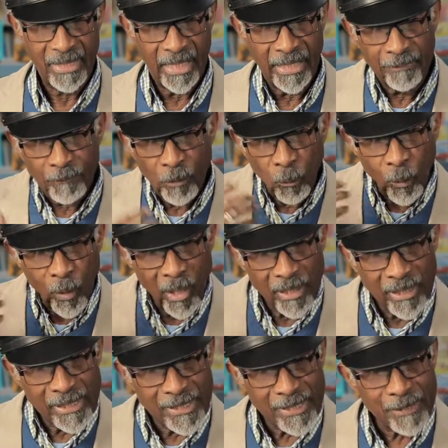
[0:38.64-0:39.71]
And if the
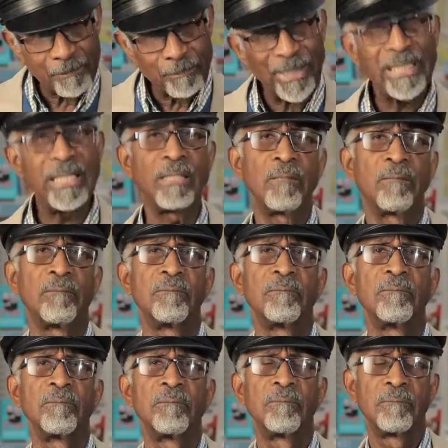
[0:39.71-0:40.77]
world is spinning,
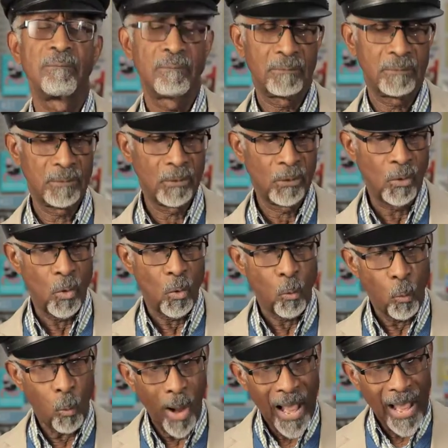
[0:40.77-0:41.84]

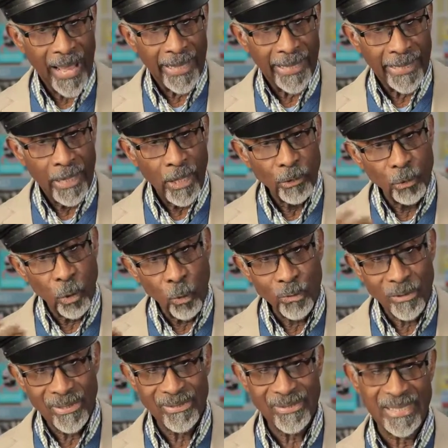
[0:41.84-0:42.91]
why
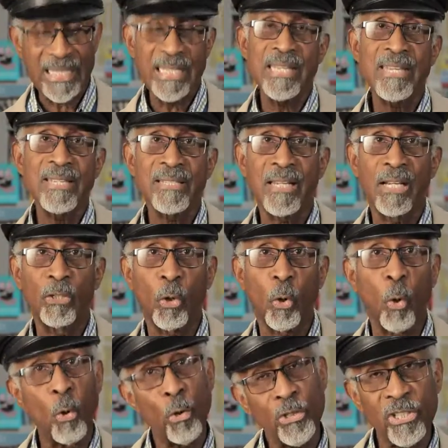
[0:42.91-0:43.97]
don't the seas and
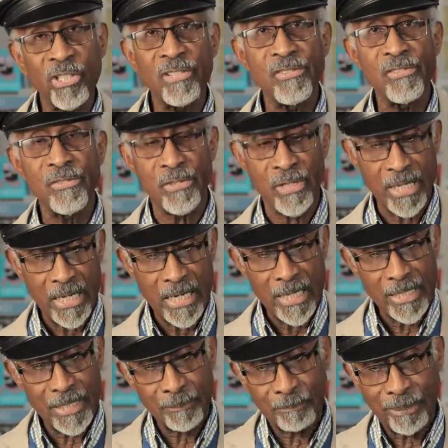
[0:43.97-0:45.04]
oceans
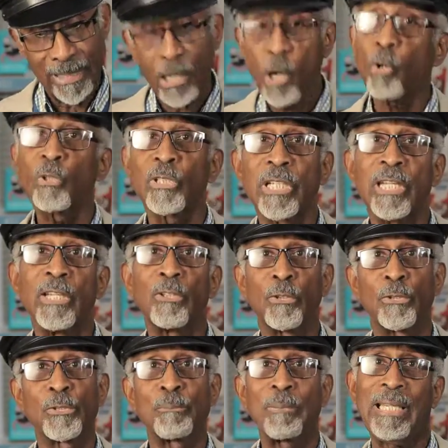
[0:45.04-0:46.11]
spill out
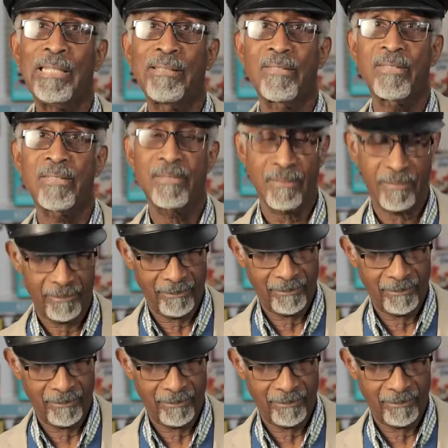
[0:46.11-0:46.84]
into space?